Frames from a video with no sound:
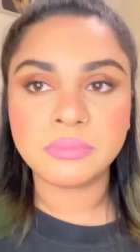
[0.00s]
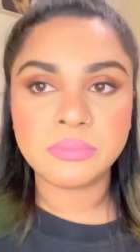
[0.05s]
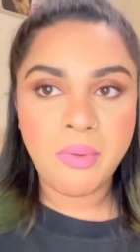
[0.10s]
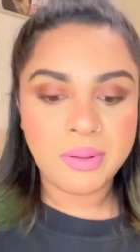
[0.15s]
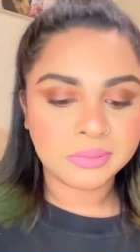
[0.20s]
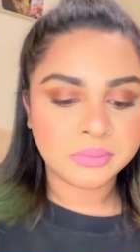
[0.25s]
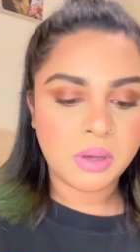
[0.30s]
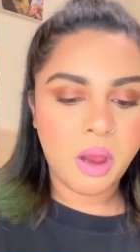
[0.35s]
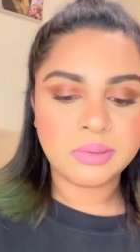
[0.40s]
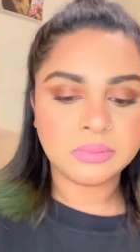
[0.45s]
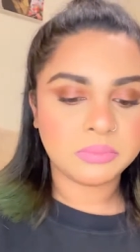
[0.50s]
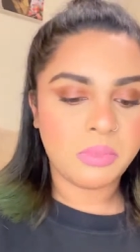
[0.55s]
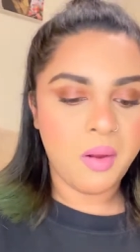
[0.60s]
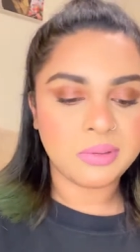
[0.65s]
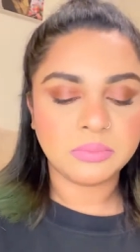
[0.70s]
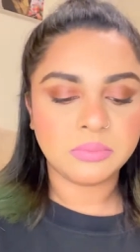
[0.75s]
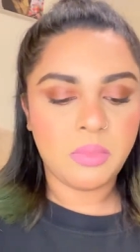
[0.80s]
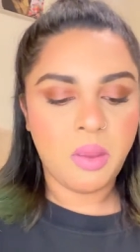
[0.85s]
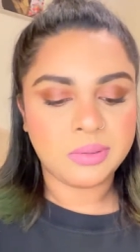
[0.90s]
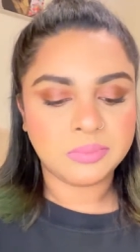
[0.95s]
matte
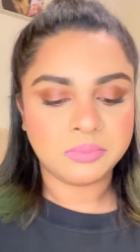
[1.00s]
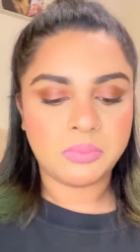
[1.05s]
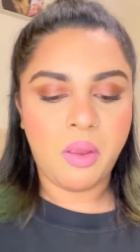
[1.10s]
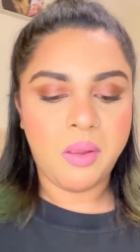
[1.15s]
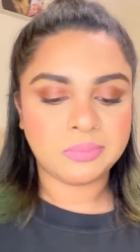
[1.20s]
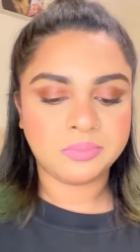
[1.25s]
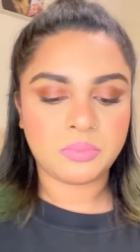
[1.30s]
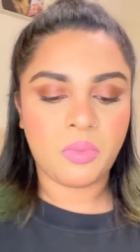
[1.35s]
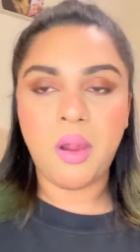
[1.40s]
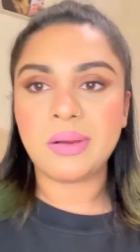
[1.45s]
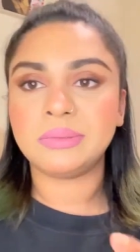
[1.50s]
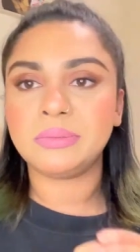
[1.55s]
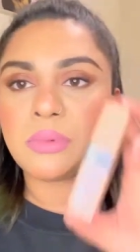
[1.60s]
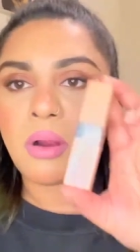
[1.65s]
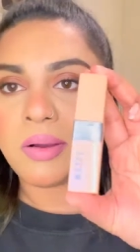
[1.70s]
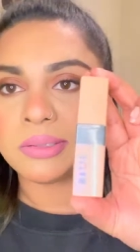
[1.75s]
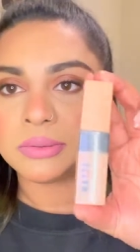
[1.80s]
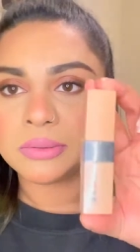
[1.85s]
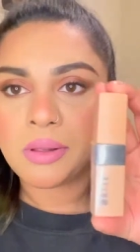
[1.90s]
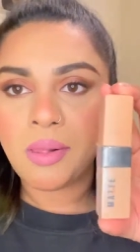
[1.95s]
lipstick, which
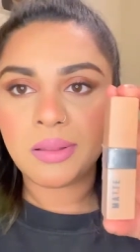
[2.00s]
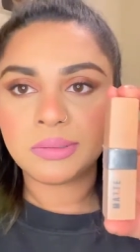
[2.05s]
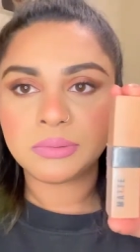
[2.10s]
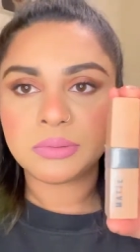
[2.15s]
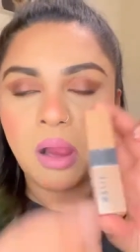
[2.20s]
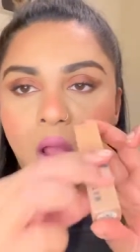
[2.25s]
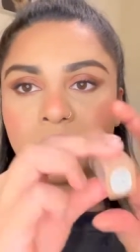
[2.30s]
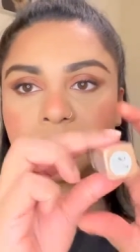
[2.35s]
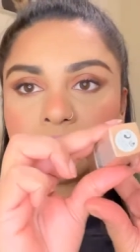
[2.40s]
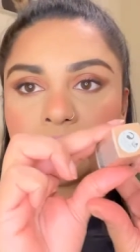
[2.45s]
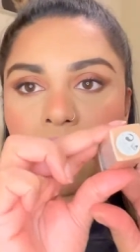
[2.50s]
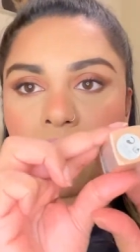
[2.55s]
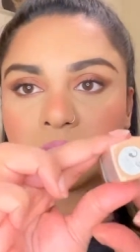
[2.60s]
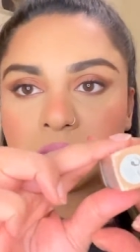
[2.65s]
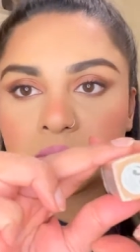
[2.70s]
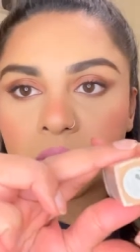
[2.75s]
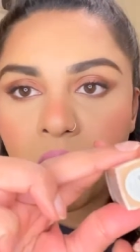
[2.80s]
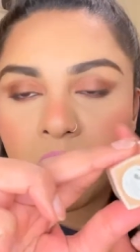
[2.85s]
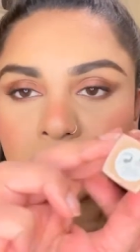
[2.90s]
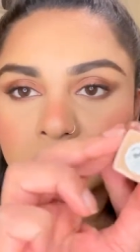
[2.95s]
I got
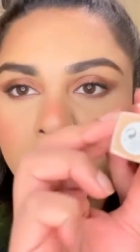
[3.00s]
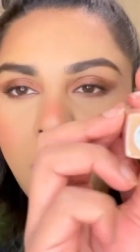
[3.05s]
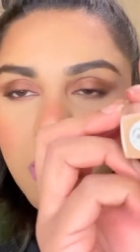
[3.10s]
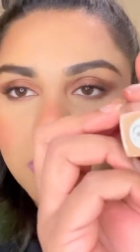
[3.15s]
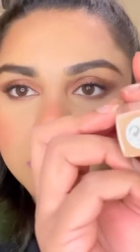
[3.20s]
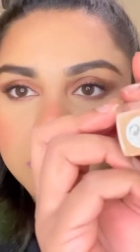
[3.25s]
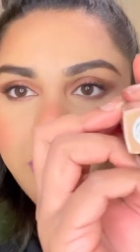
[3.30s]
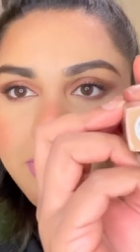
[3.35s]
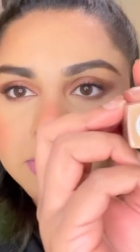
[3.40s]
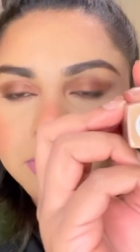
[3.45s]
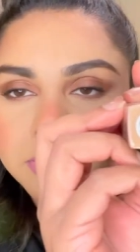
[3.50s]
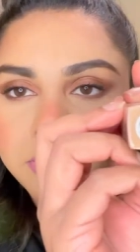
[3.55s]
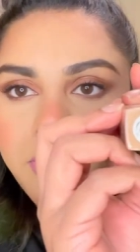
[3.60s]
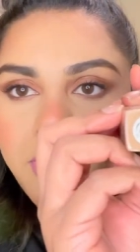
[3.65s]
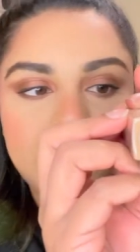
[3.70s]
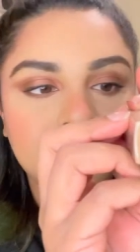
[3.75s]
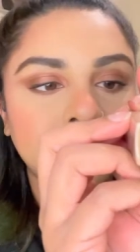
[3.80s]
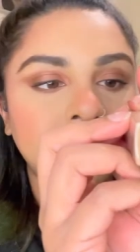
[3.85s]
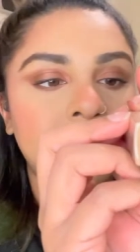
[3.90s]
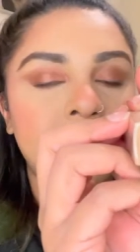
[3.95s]
from Primark.
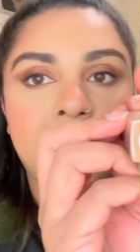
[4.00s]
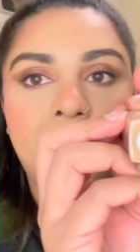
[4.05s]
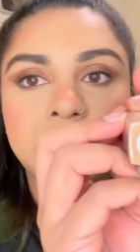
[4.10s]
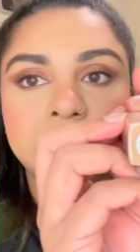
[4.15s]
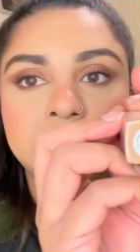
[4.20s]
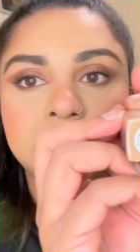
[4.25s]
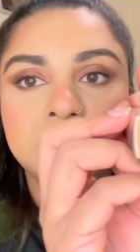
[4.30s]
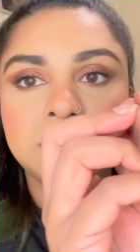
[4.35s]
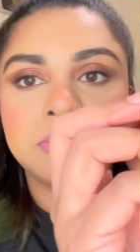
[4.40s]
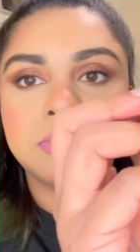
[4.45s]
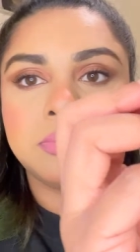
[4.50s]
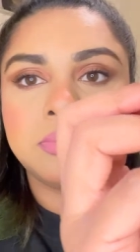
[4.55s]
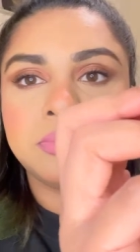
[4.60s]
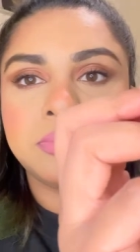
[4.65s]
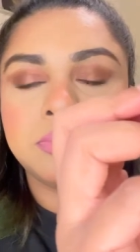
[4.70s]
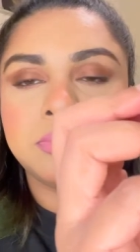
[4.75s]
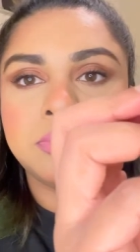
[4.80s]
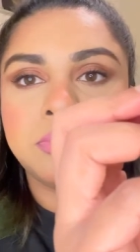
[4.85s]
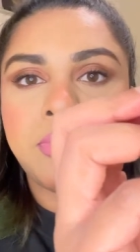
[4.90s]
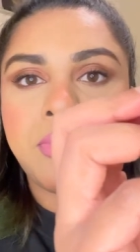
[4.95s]
I'm
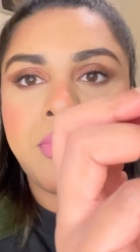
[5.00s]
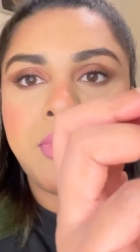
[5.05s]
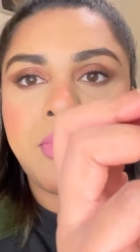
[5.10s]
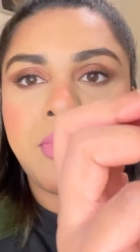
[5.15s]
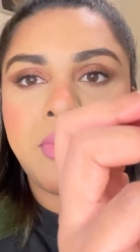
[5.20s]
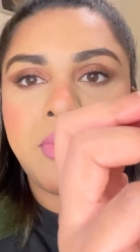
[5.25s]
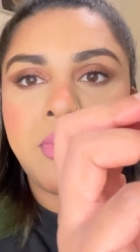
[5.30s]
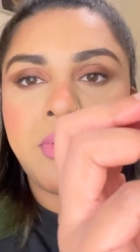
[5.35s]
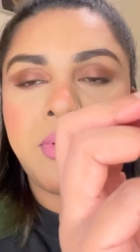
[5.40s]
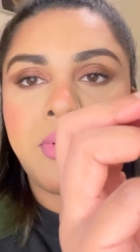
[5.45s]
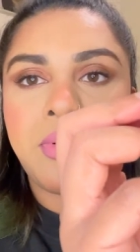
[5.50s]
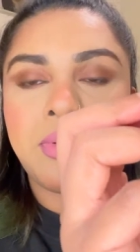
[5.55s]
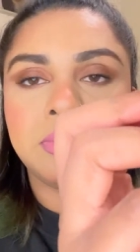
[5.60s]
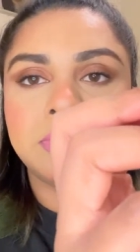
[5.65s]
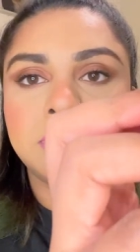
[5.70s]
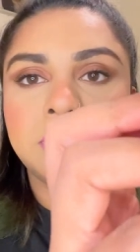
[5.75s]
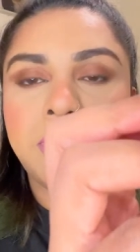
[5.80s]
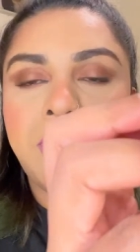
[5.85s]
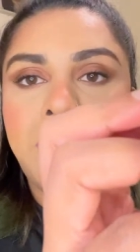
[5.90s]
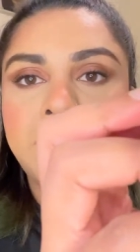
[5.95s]
going to put that on my
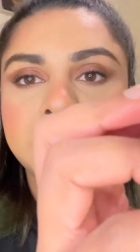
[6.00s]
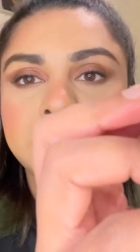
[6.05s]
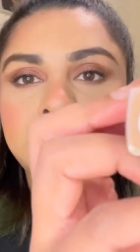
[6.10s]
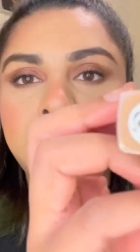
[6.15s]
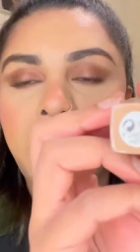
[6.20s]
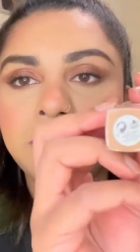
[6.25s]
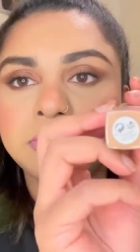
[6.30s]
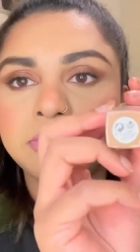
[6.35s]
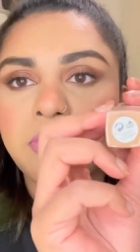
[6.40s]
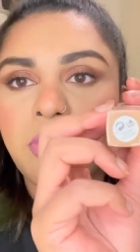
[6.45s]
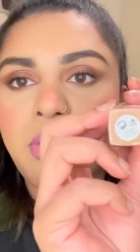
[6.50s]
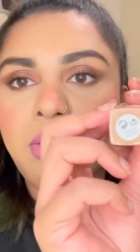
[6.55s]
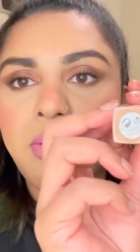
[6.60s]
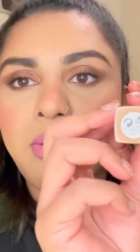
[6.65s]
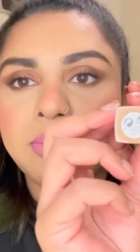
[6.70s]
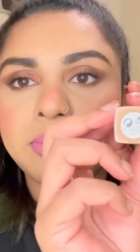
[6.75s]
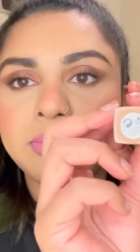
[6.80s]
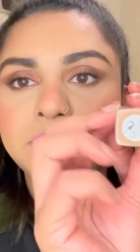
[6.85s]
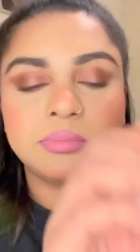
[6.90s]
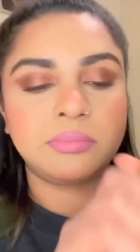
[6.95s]
bottom, on my top lip.
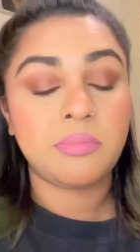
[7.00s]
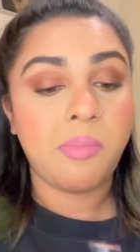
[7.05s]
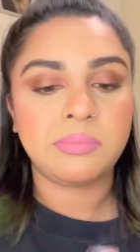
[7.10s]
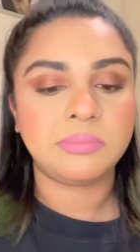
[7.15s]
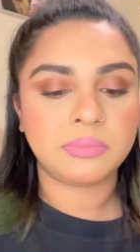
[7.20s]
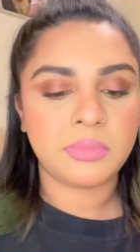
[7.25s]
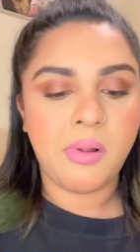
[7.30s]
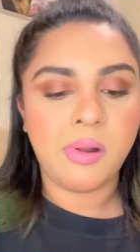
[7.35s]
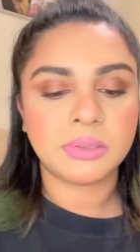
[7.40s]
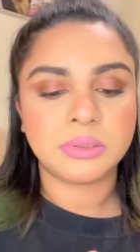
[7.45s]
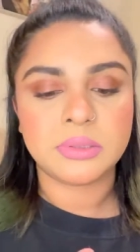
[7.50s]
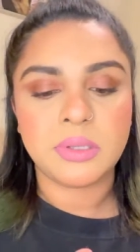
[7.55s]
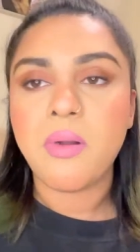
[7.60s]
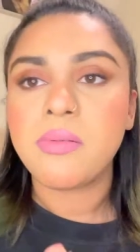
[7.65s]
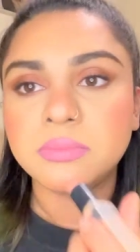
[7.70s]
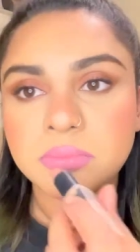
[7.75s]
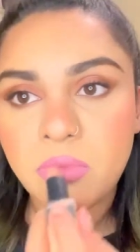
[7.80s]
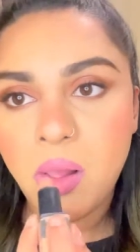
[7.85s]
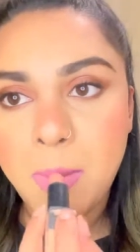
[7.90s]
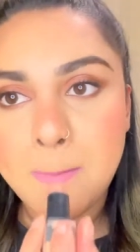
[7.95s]
Um,
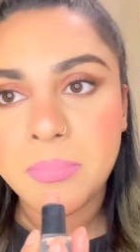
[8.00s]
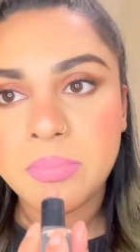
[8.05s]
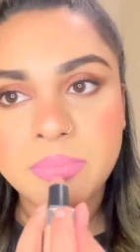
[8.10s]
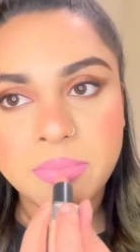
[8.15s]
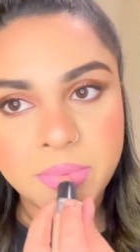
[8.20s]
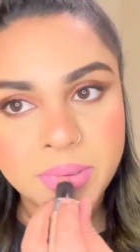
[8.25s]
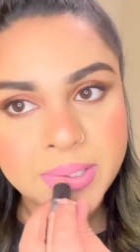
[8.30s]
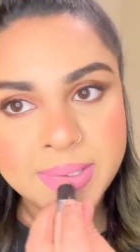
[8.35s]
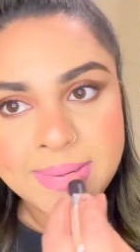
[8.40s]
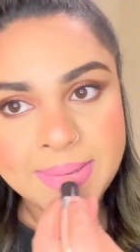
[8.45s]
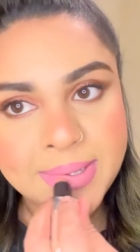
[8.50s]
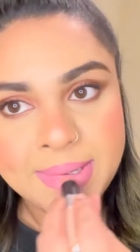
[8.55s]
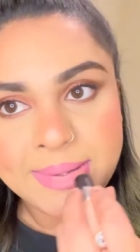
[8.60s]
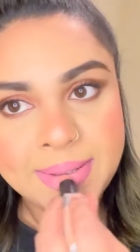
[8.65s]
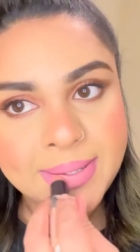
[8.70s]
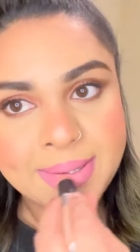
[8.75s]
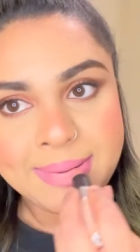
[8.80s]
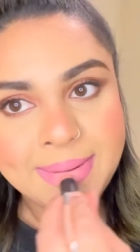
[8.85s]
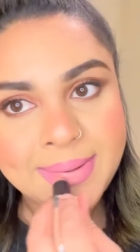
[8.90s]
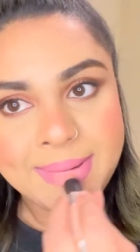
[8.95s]
sorry if you can't see the
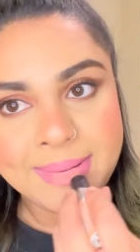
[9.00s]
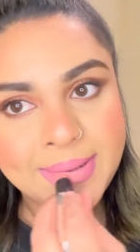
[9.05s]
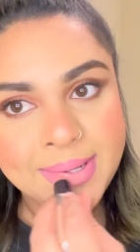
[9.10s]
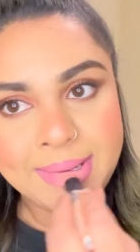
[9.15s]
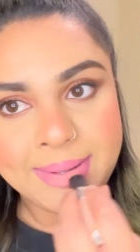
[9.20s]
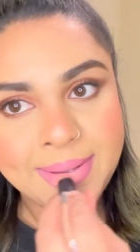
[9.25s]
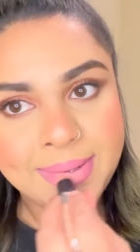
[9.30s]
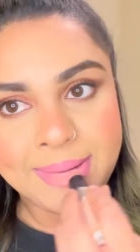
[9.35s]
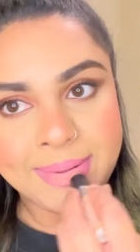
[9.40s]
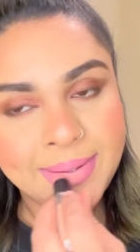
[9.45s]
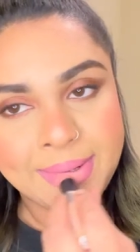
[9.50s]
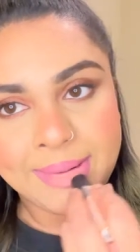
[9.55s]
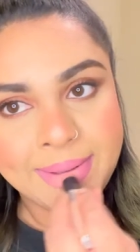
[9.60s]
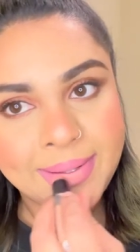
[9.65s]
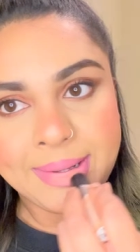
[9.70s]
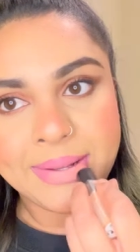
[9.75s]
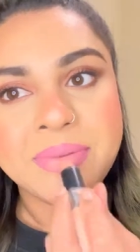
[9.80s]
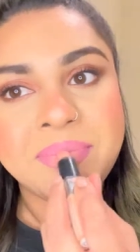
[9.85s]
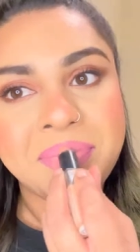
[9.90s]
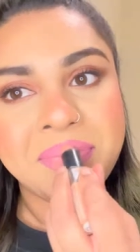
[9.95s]
products, they'll all be
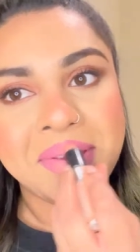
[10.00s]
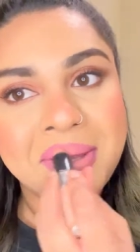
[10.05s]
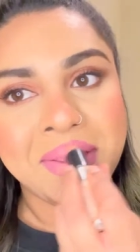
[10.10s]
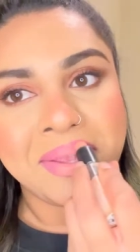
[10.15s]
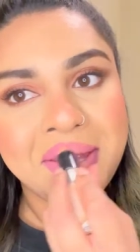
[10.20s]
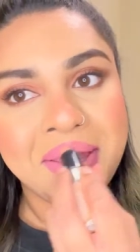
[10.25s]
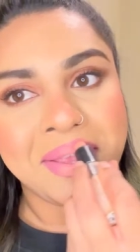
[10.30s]
listed below.